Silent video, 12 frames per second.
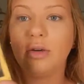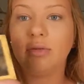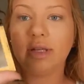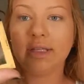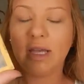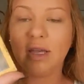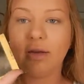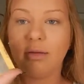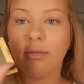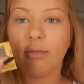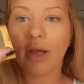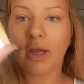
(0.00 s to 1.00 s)
I'm gonna take
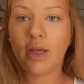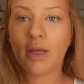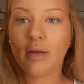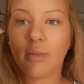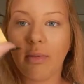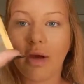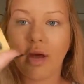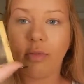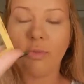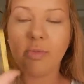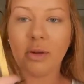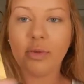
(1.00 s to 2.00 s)
my
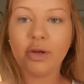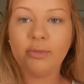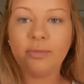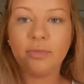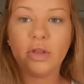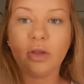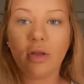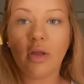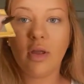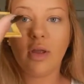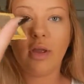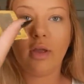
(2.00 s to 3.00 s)
Bahama Mama
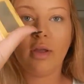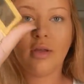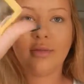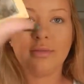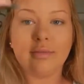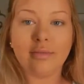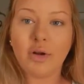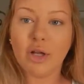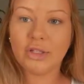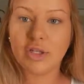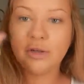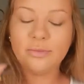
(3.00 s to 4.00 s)

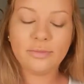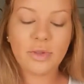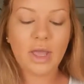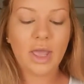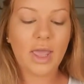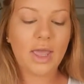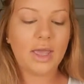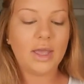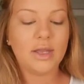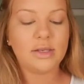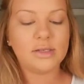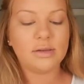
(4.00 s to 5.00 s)
bronzer
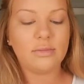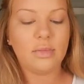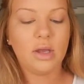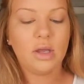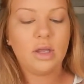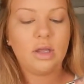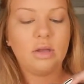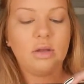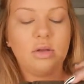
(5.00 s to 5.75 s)
and my